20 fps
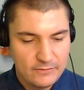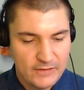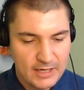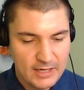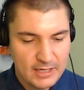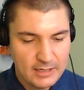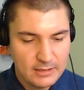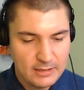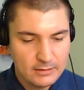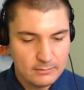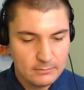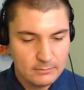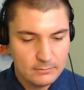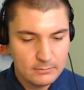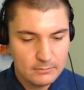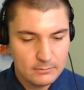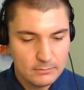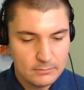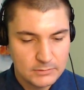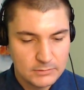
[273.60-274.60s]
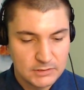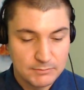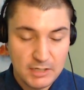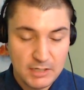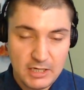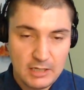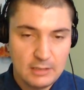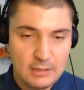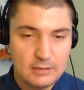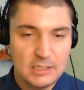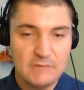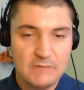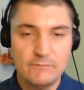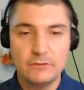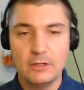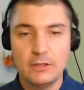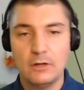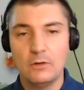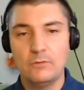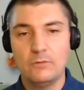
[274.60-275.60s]
They, to me,
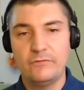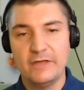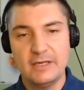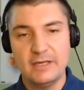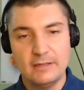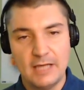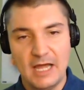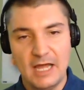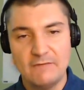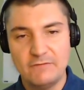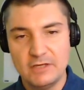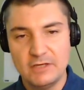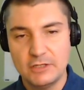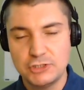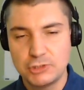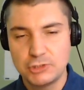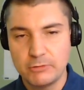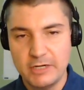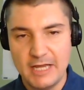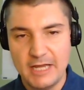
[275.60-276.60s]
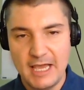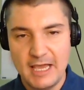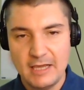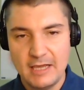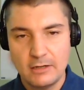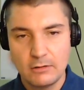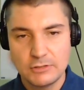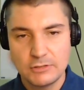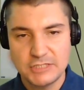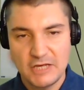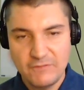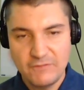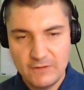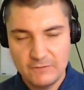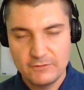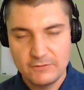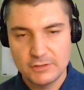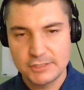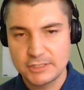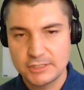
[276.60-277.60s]
even though they have the injury to Akers, I
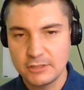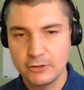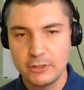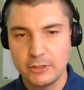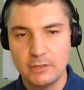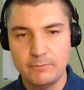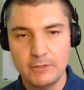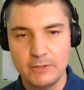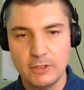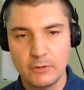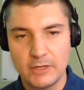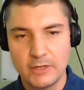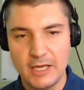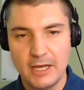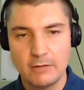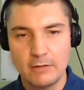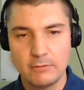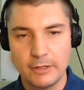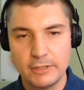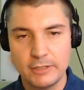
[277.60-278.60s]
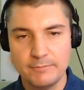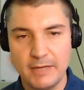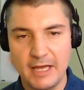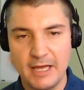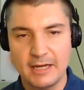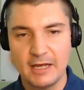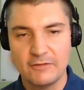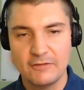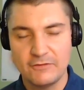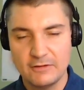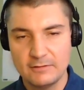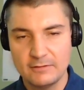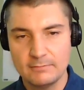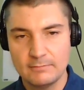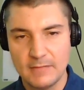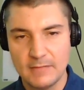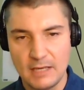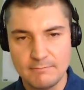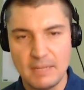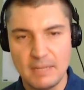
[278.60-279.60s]
think they're still going to be okay at running back. I think
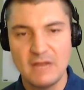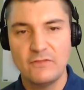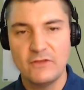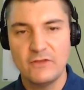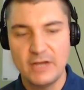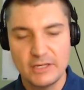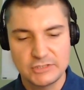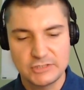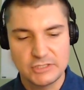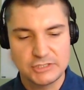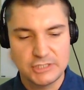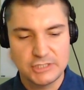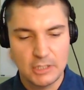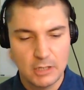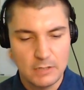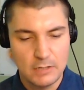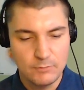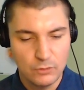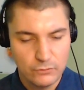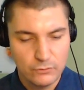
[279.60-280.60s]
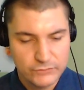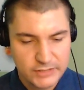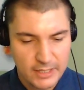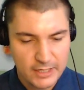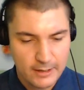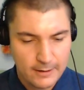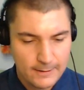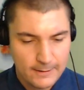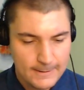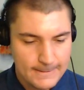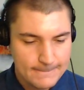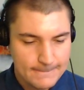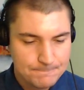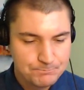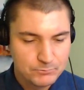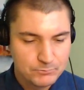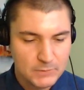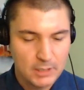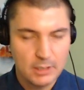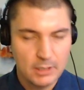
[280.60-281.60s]
they made the necessary moves there.
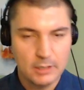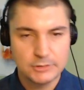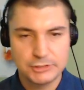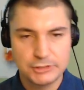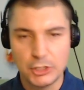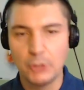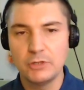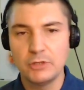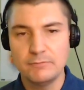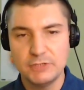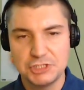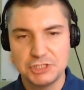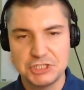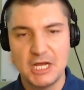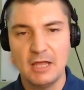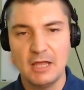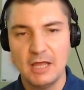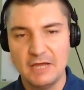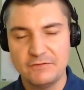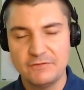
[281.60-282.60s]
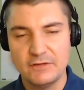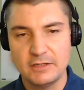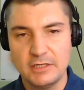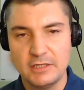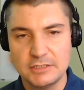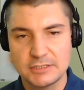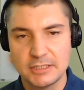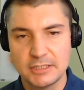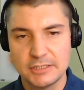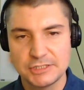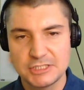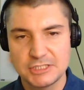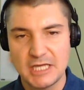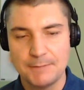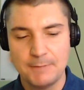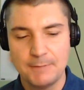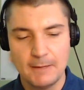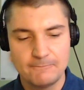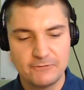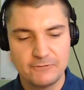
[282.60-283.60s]
Uh, Sony Michel, I think he's going to
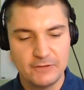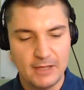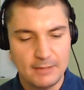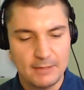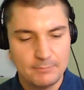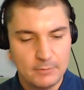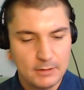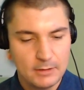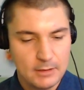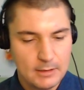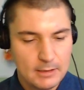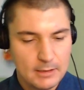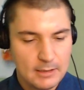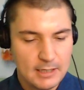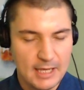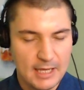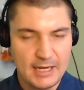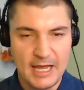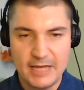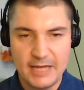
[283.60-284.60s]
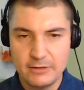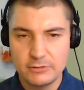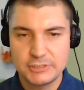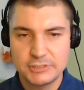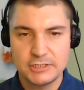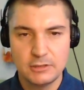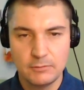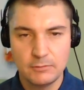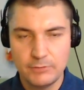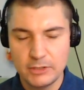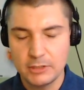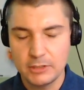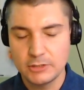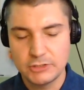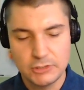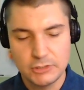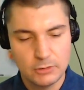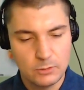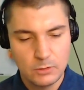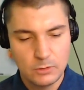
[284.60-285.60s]
step up for them, and Henderson will be
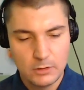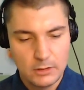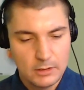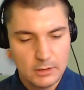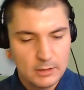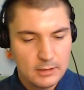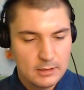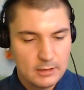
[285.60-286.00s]
good too.